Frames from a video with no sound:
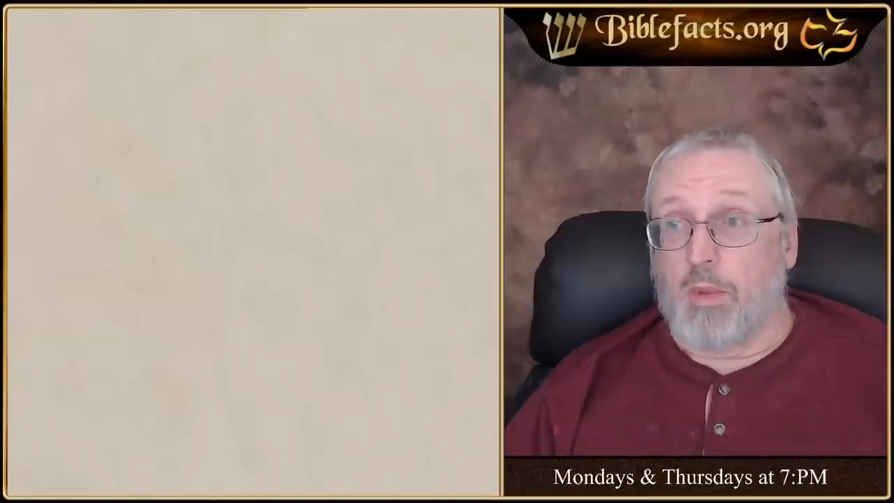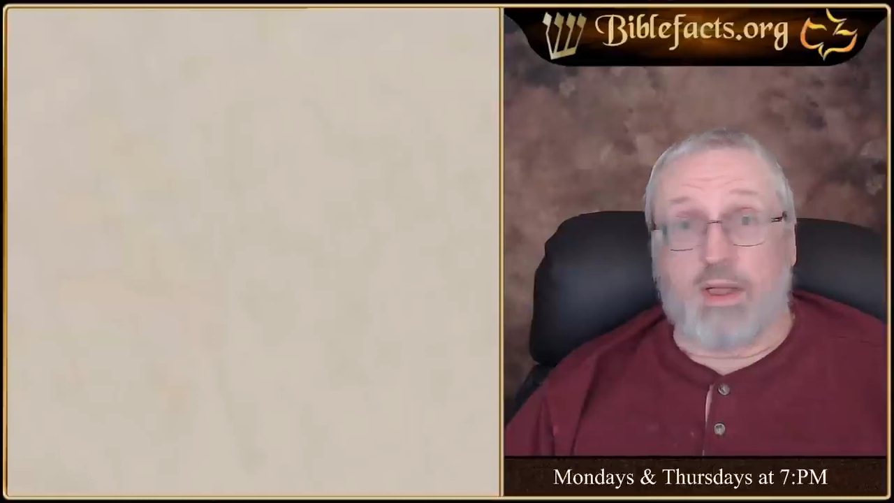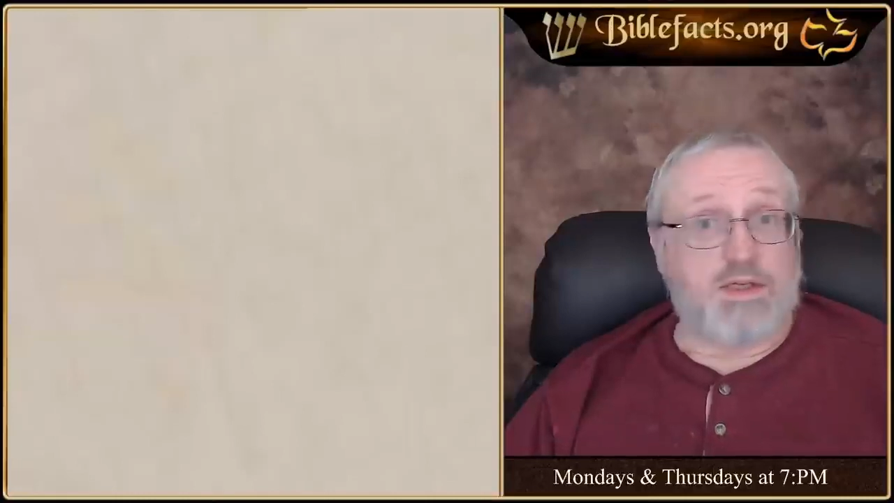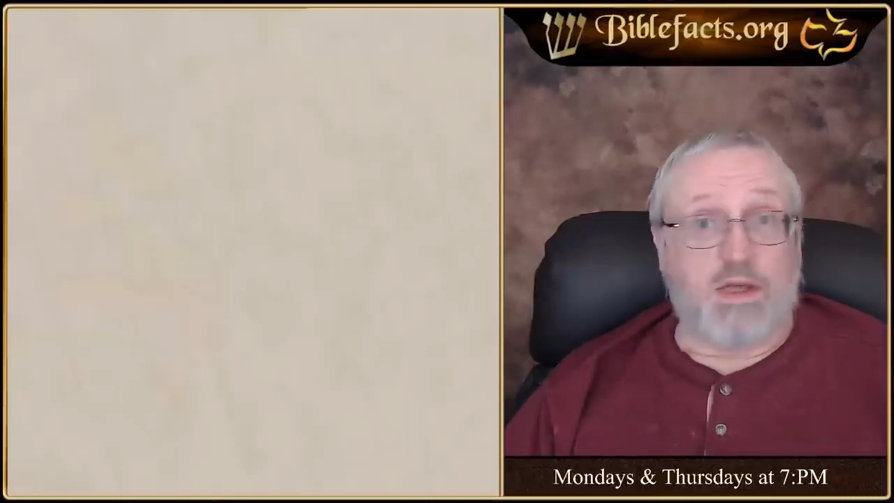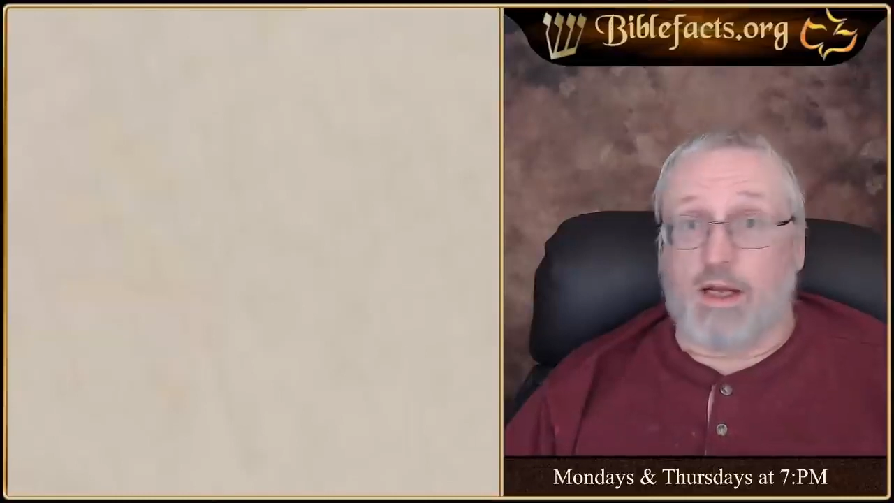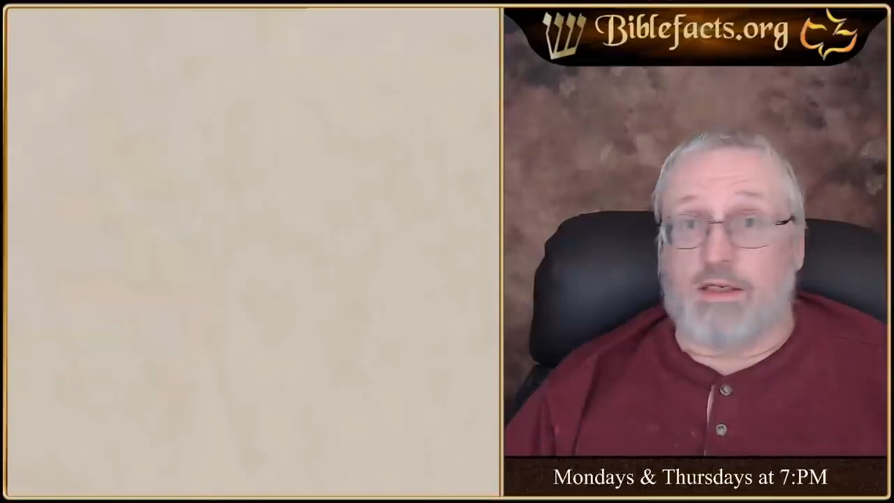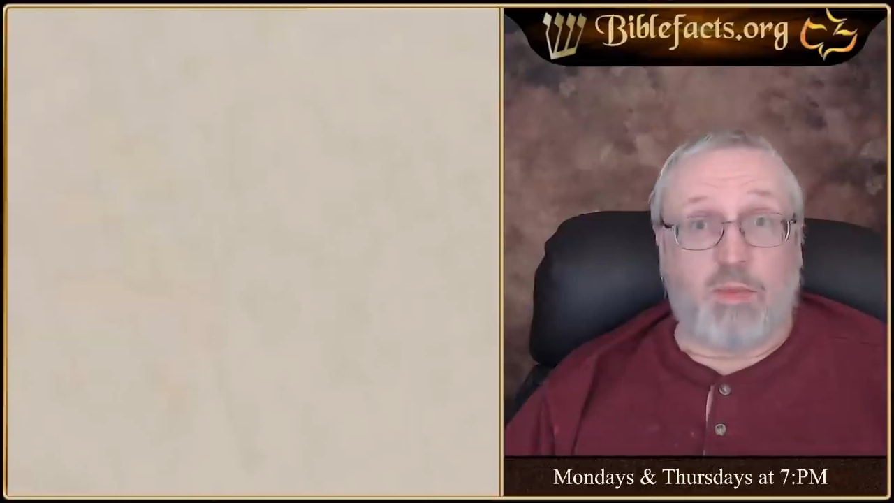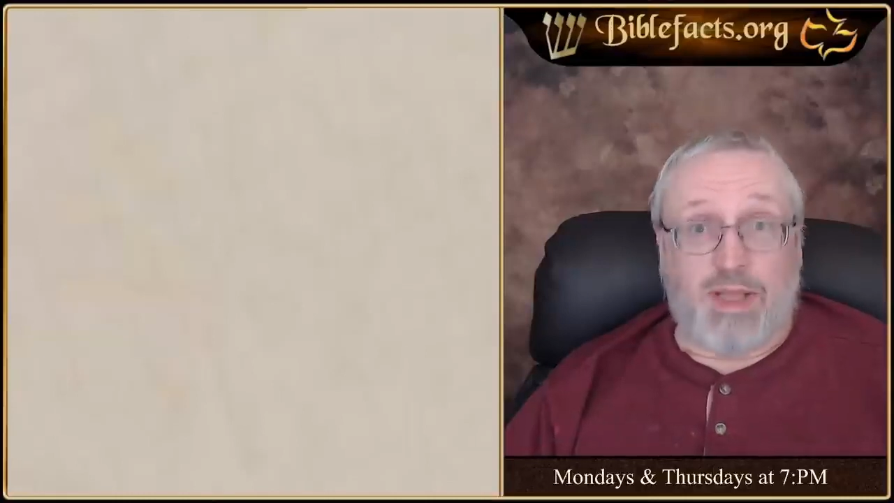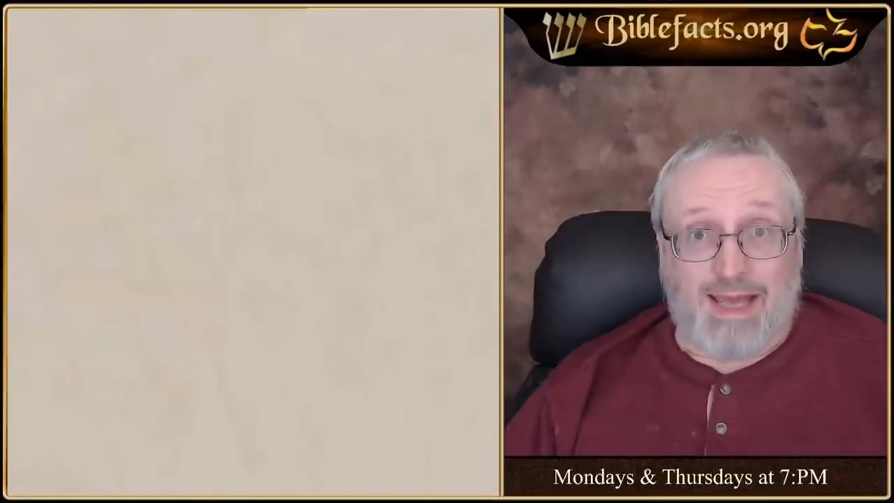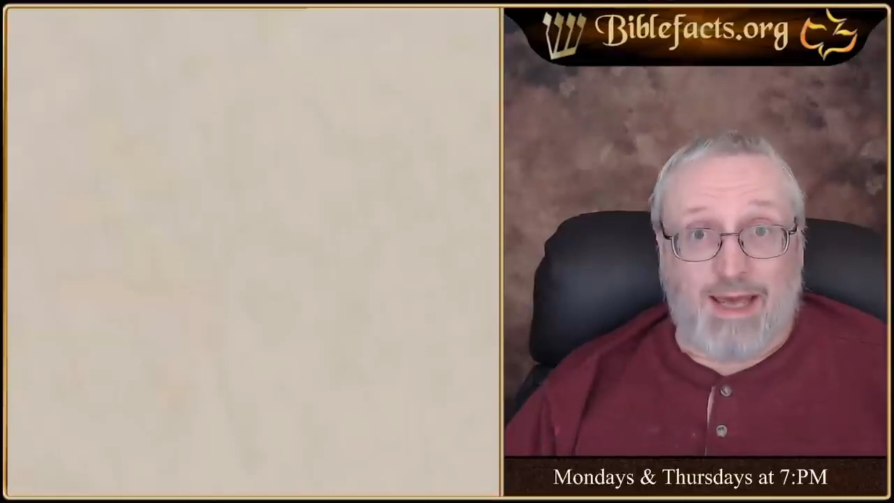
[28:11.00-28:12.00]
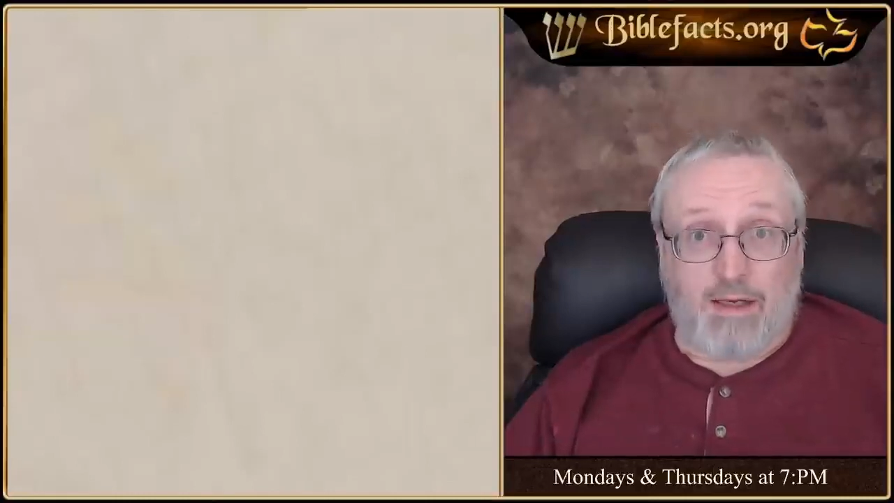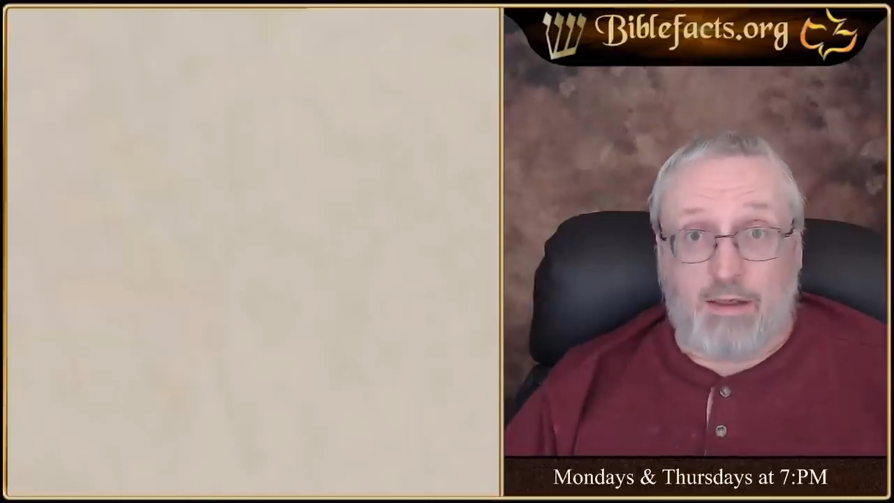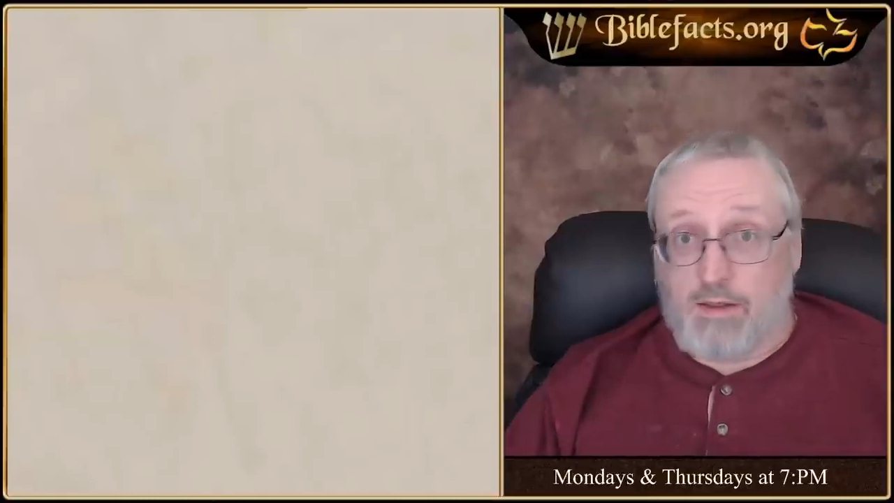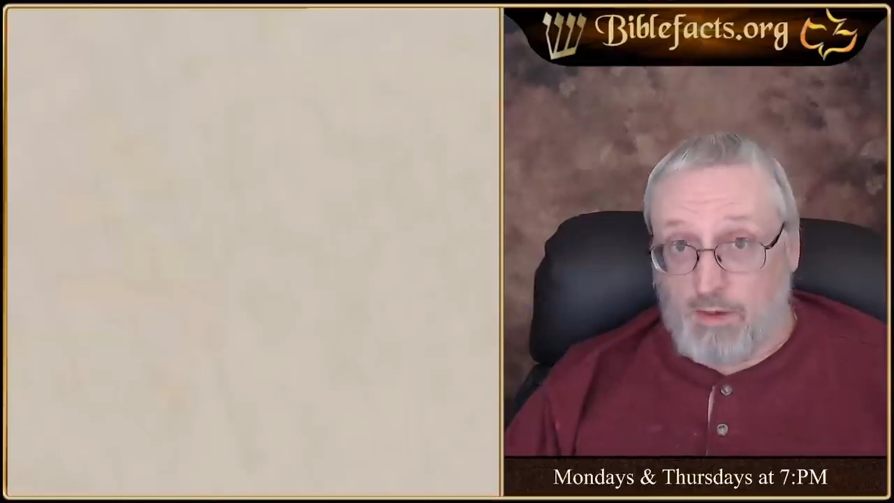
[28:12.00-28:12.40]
but it's not to be added